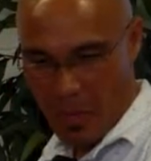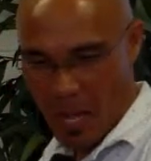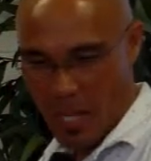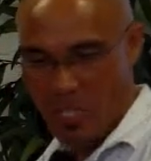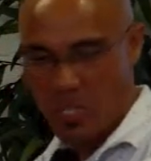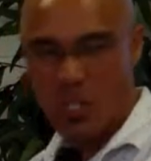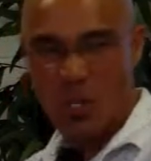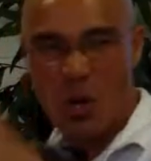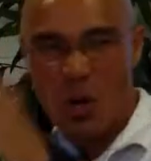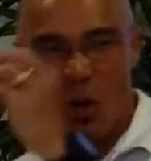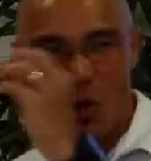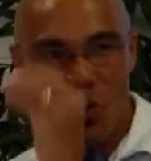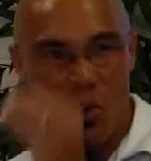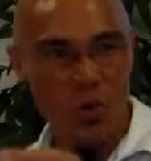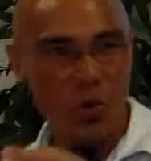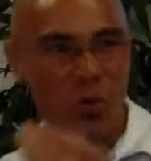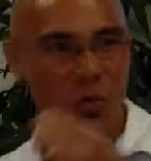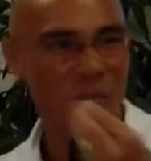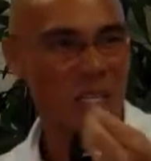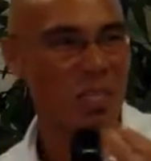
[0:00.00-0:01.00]
Mind your
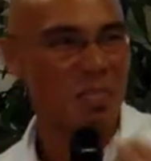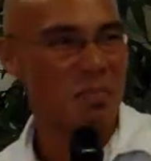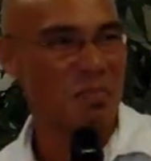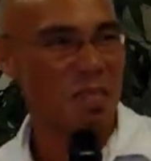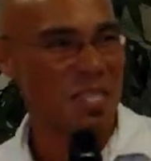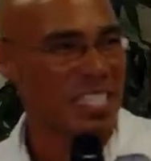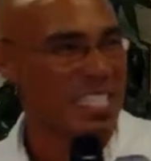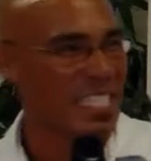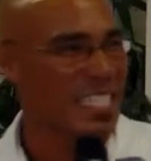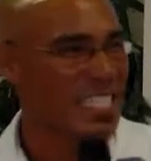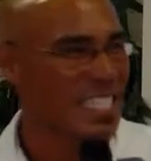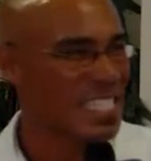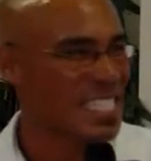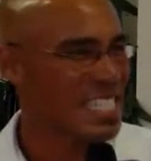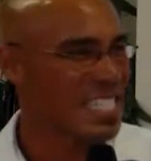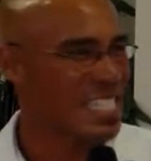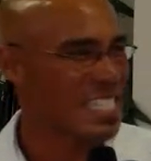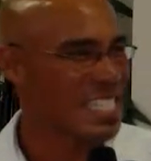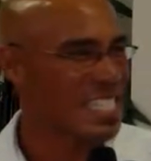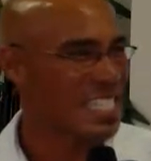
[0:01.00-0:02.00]
own
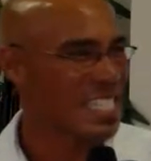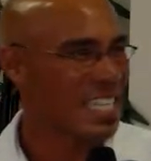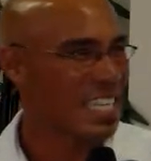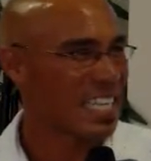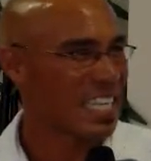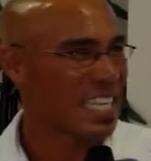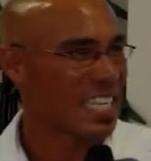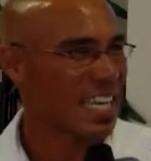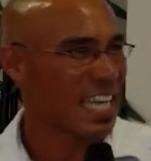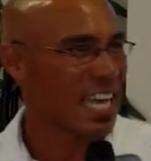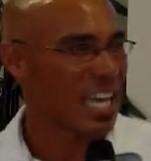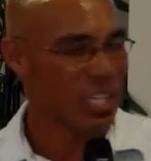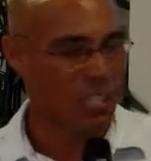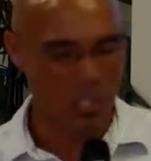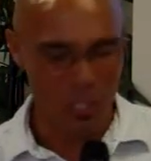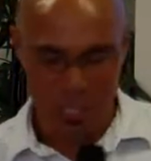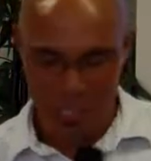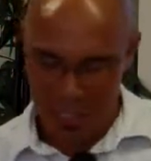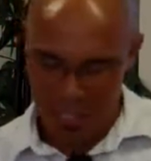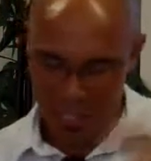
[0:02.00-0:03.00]
business,
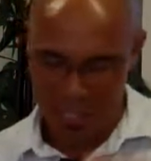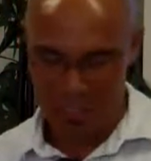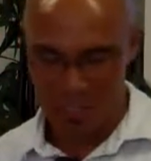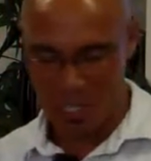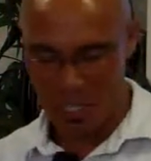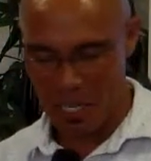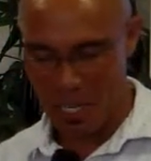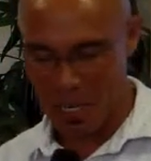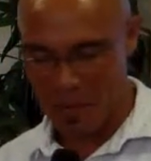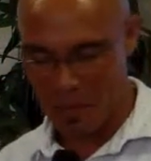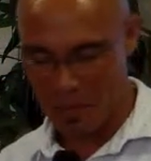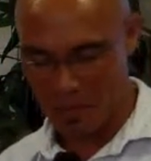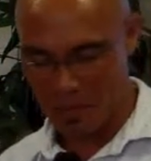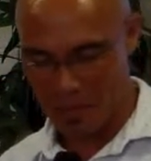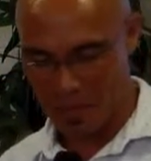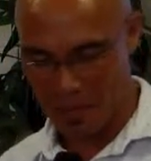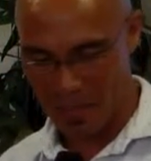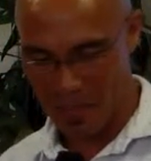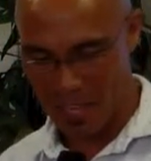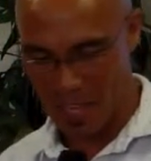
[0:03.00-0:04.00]
and good things come
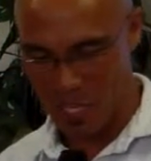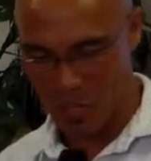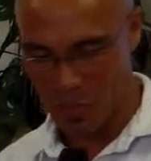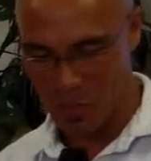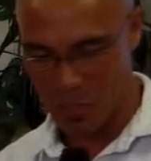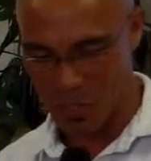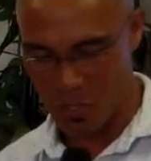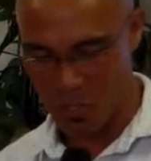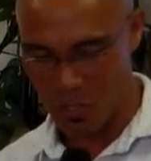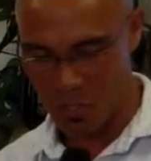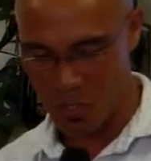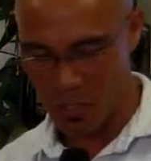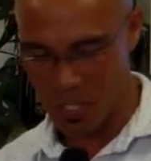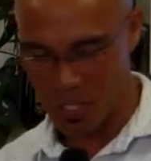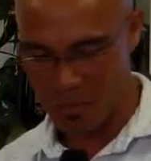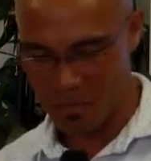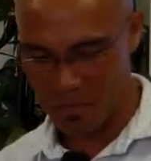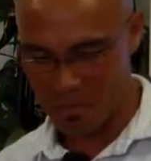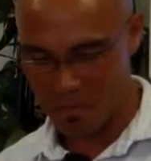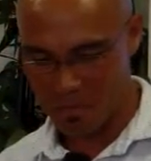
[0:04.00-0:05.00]
as a result.
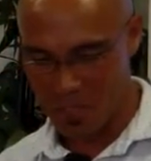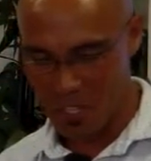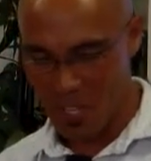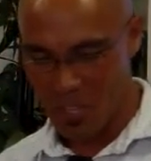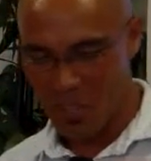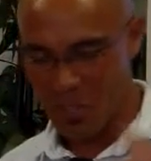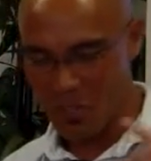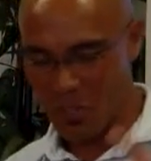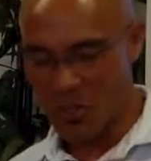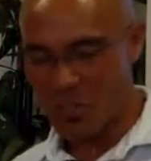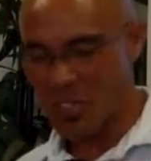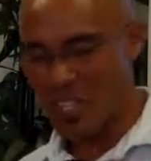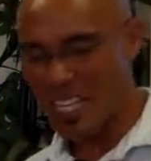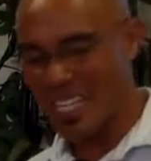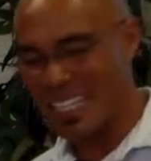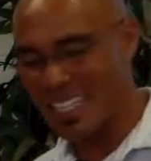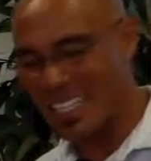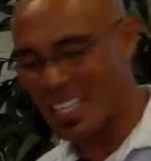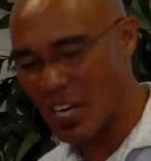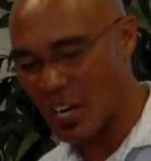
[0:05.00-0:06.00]
The third
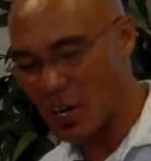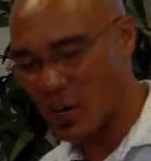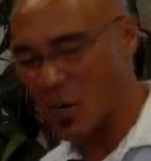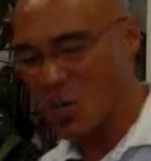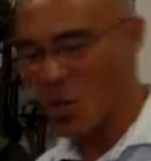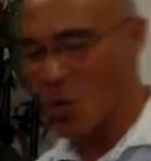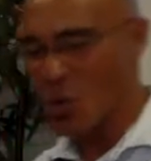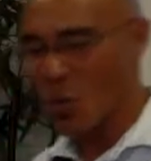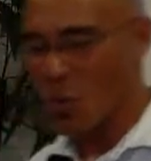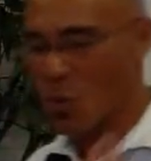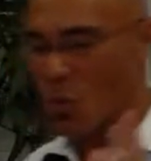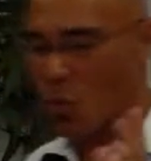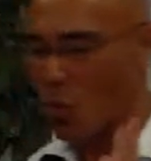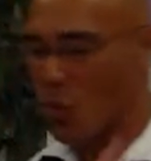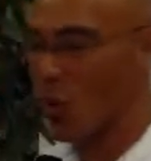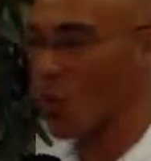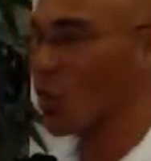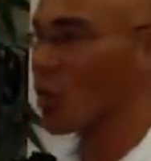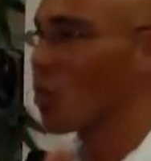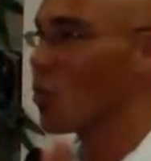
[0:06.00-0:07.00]
thing in there,
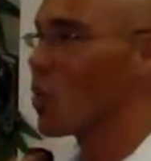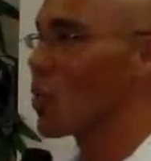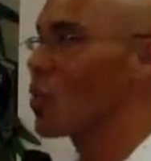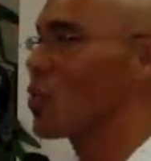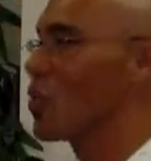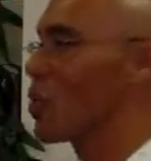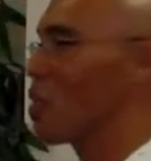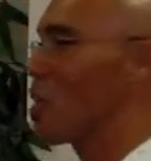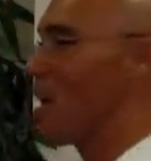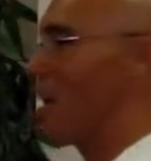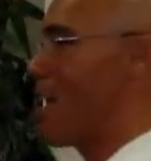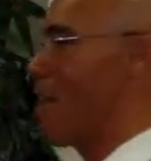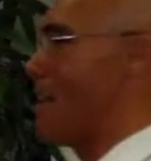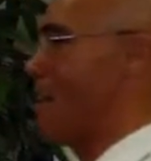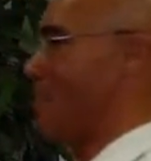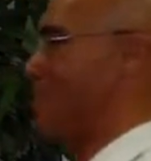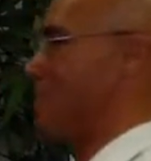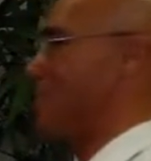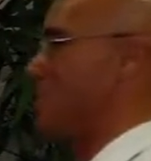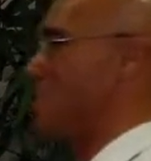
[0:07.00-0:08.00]
work with your
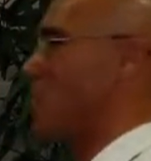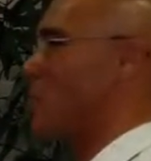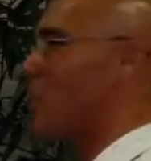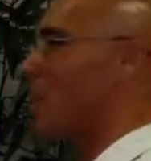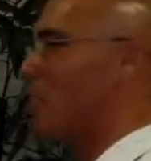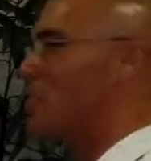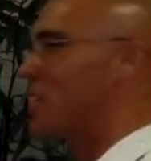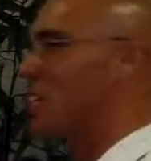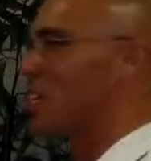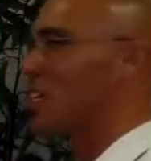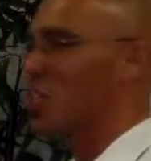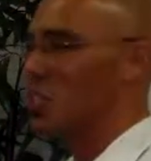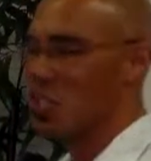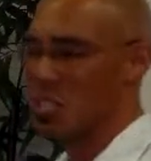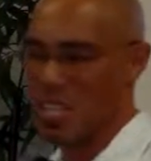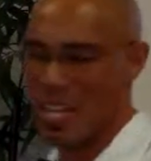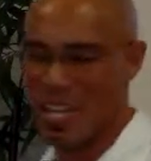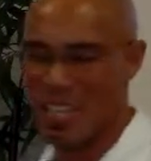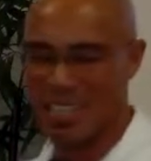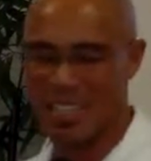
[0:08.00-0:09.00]
hands. Now we have to
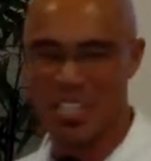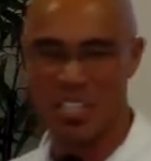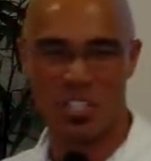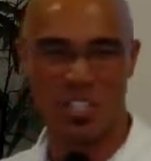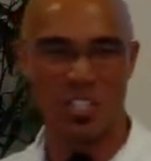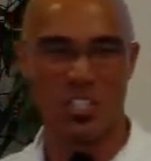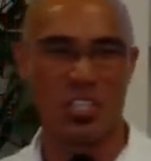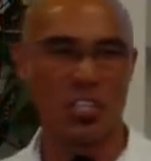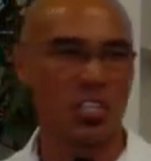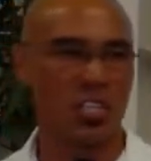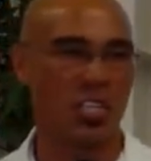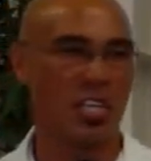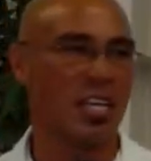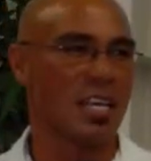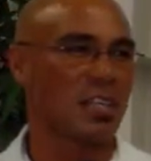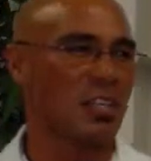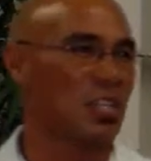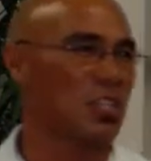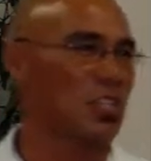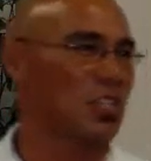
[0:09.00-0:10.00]
understand this.
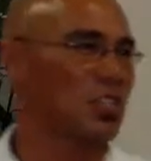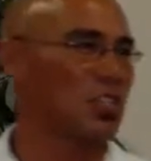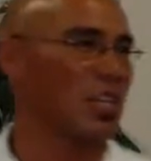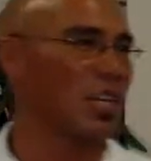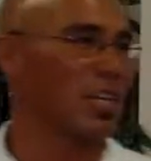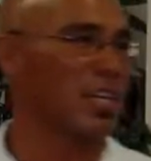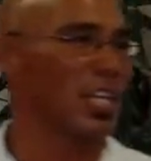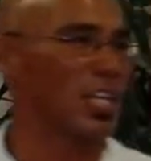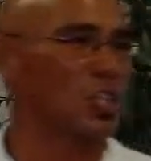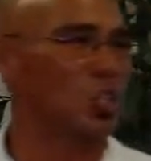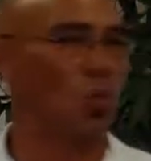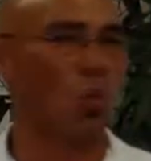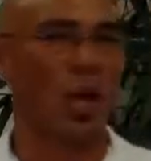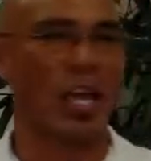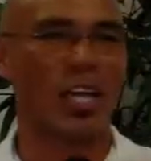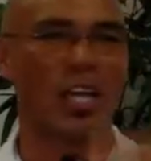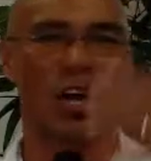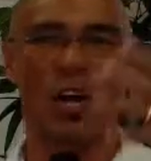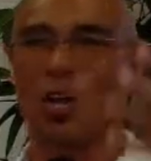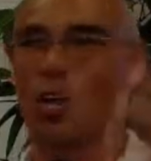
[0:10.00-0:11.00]
This isn't against white